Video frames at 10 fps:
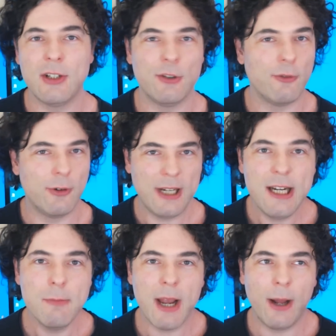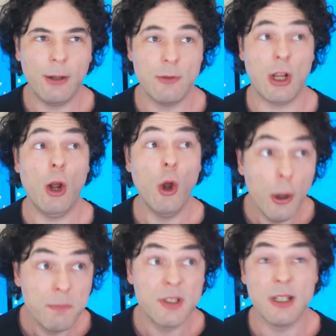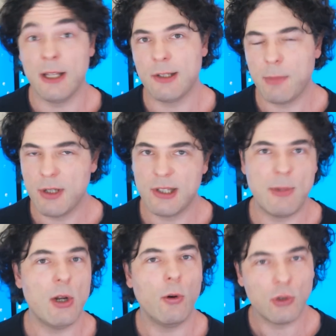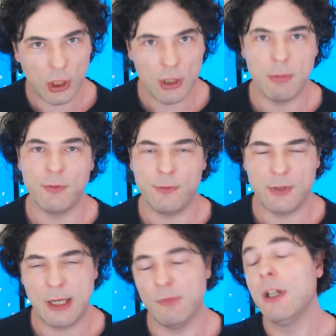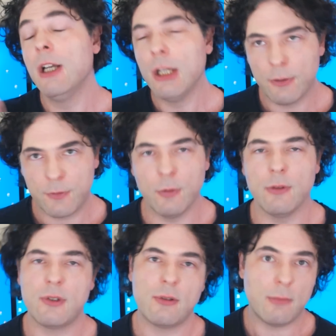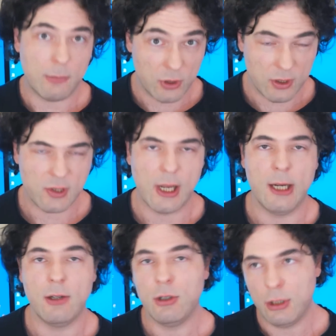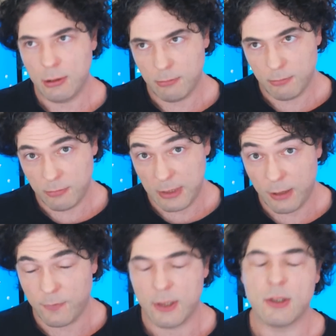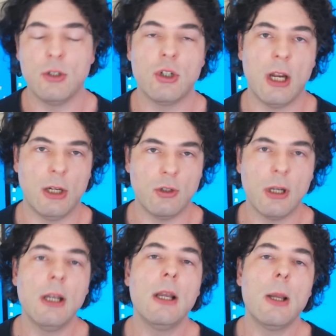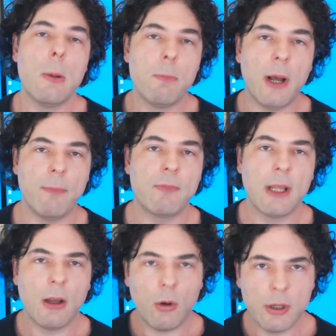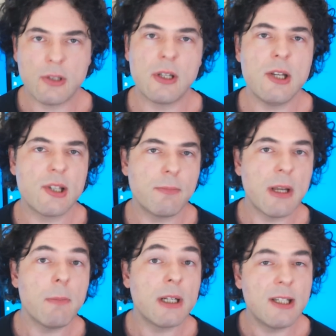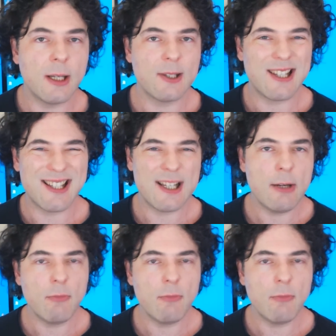the wrong email. It's like, oops, that's uh, supposed to be October 15th. Of course, I'm just saying these things can change. But Honestly, September does seem